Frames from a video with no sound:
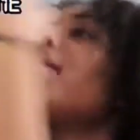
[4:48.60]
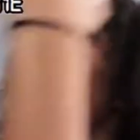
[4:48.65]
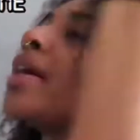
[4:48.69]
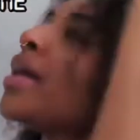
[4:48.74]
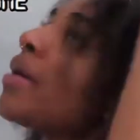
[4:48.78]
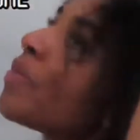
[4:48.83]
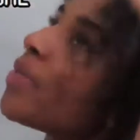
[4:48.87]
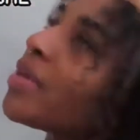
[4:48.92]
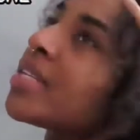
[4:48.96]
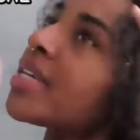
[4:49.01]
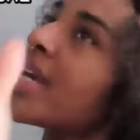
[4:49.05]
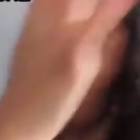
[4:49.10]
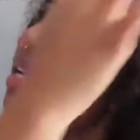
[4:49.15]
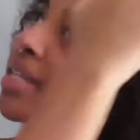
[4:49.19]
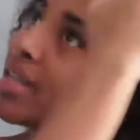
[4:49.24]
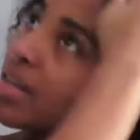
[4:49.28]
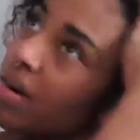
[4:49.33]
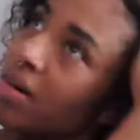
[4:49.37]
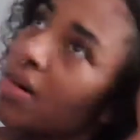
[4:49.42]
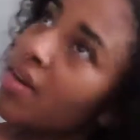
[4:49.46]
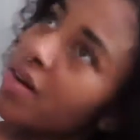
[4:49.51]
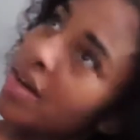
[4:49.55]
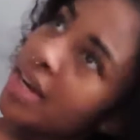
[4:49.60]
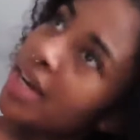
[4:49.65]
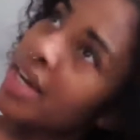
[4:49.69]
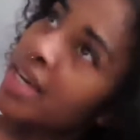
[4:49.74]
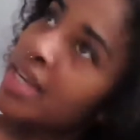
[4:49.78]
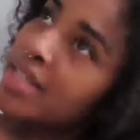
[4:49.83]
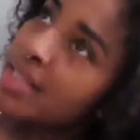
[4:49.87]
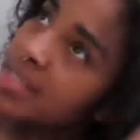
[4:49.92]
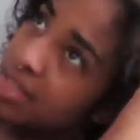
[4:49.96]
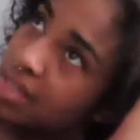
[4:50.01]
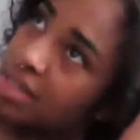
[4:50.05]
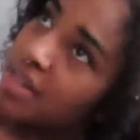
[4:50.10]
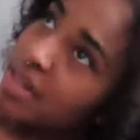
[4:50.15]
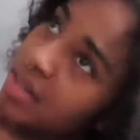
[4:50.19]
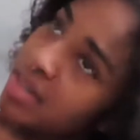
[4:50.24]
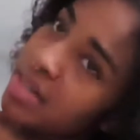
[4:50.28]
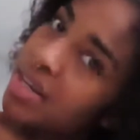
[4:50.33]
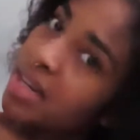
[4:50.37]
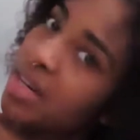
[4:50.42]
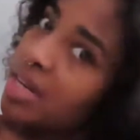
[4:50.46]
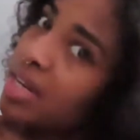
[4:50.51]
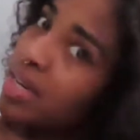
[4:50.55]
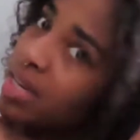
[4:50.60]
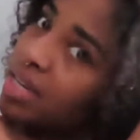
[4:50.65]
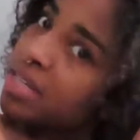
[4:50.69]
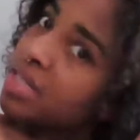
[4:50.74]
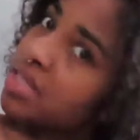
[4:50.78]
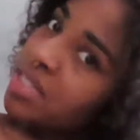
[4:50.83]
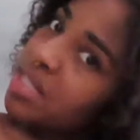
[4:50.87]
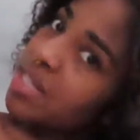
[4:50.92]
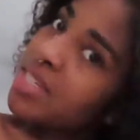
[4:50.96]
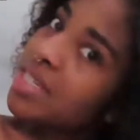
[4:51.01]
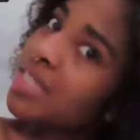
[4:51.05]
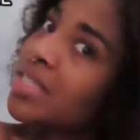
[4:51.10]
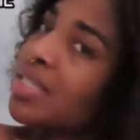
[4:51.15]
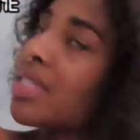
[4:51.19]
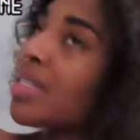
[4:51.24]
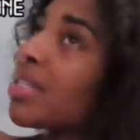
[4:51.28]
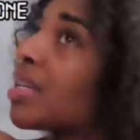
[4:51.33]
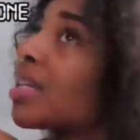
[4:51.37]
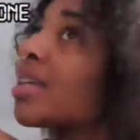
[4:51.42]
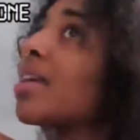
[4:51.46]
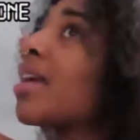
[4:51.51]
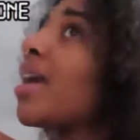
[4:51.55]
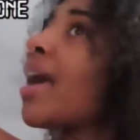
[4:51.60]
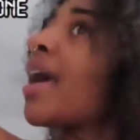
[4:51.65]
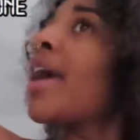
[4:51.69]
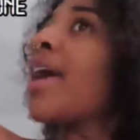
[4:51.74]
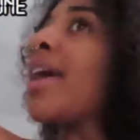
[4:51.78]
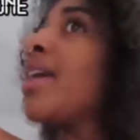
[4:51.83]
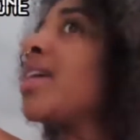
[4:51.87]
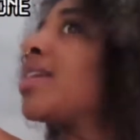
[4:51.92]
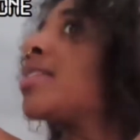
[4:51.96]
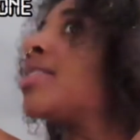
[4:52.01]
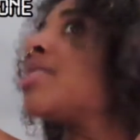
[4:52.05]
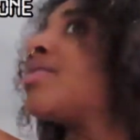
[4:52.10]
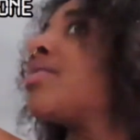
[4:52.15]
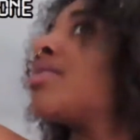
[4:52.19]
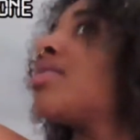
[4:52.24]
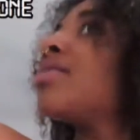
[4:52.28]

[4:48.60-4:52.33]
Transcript: heat protectant on it just in case.